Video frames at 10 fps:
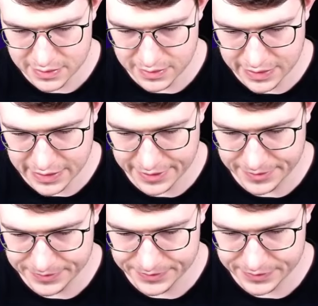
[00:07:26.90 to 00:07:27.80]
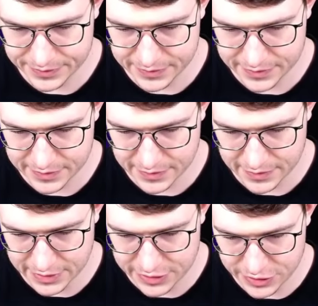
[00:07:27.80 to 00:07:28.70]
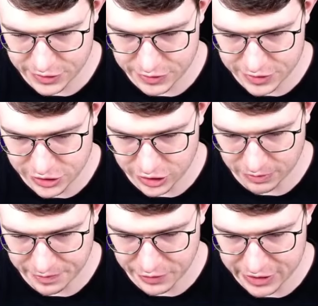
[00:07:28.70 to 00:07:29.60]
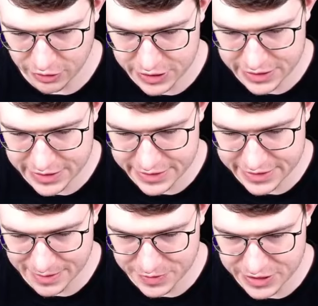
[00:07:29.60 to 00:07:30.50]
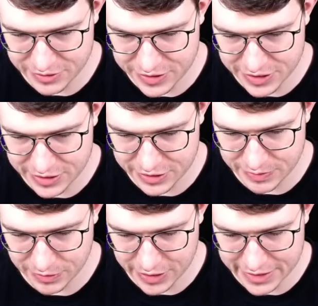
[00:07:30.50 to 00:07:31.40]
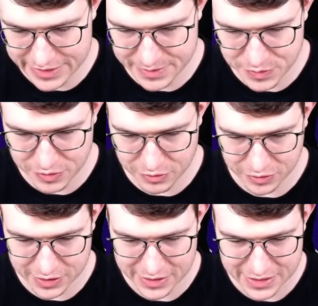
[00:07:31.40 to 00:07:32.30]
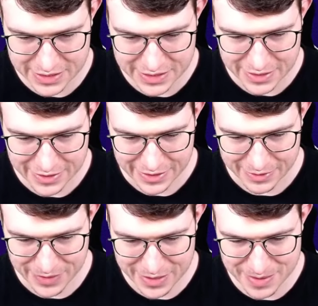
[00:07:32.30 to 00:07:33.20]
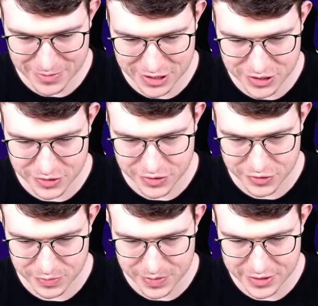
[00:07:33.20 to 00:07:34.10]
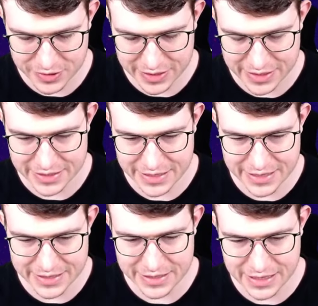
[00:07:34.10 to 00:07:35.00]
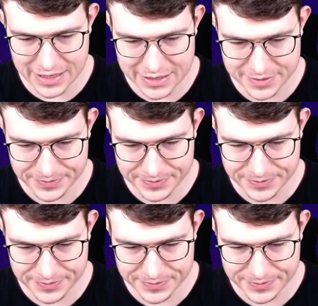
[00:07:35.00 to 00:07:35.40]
Okay. Okay, he's just gonna use the shockwave. Okay, honestly, in this type of sequences, okay, it seems broken. Maybe I'm just so stupid to understand this card.